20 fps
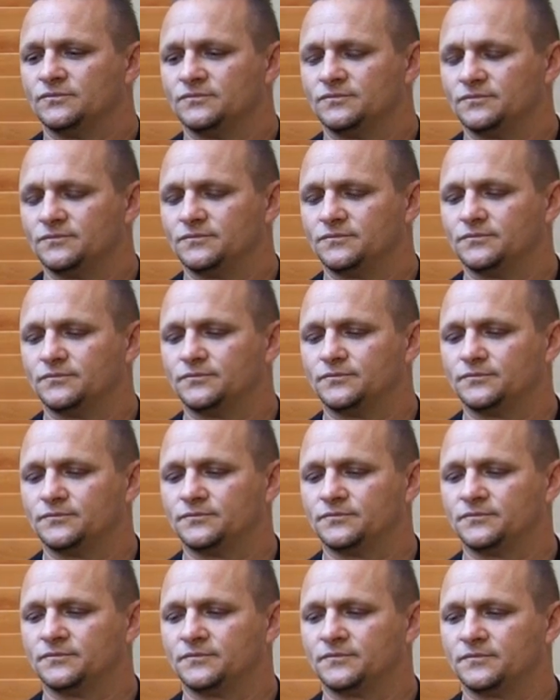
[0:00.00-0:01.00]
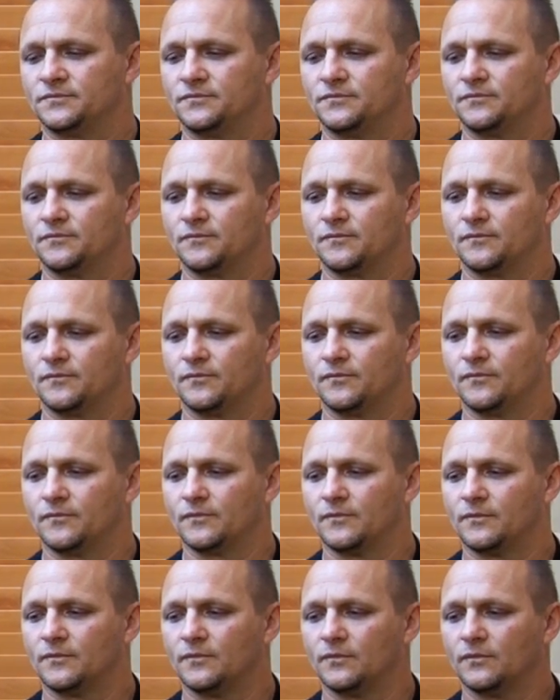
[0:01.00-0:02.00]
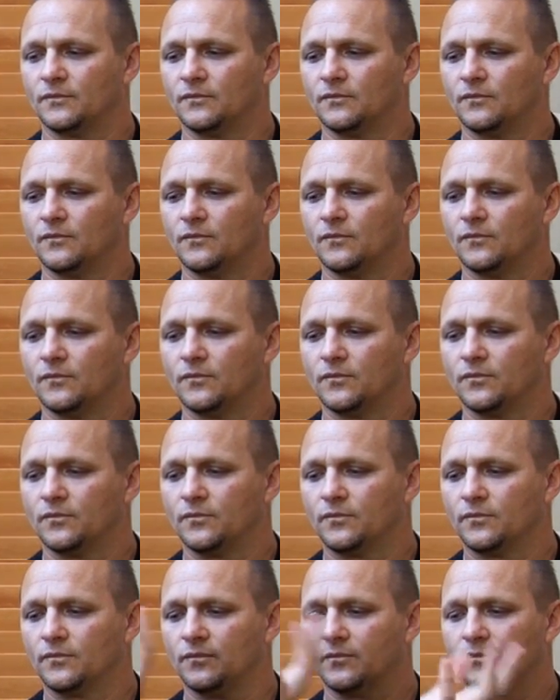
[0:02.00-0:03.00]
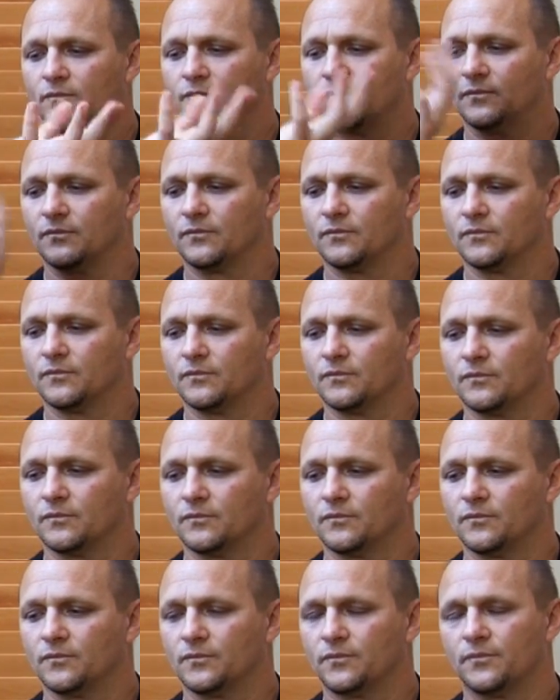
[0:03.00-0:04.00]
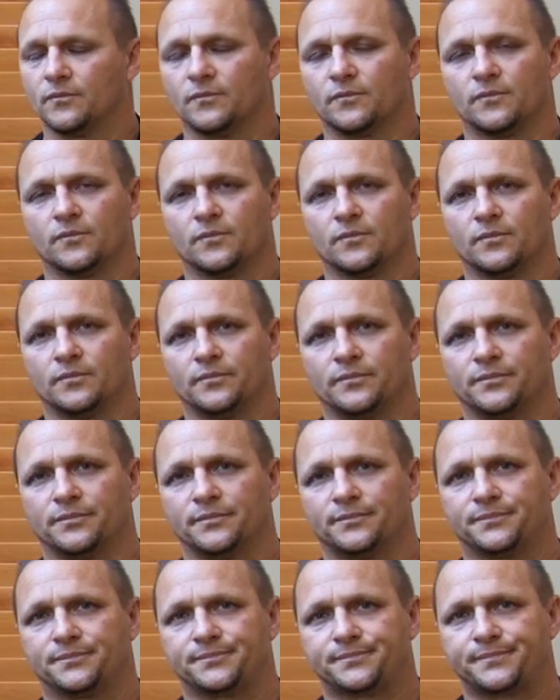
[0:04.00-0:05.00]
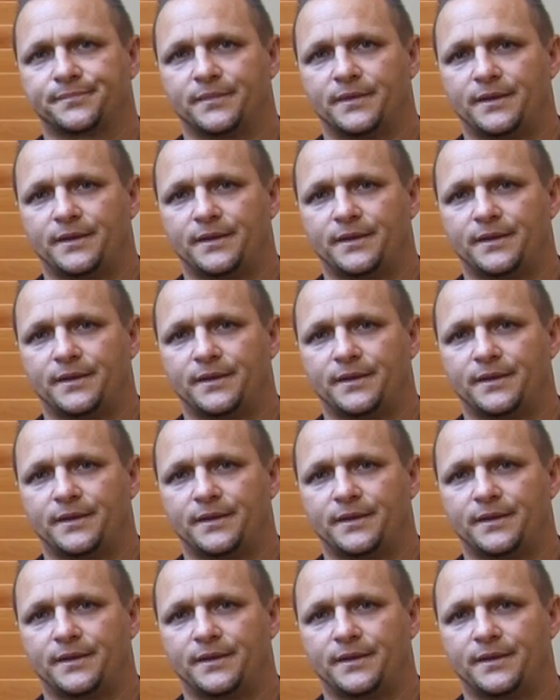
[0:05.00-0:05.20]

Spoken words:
[no speech]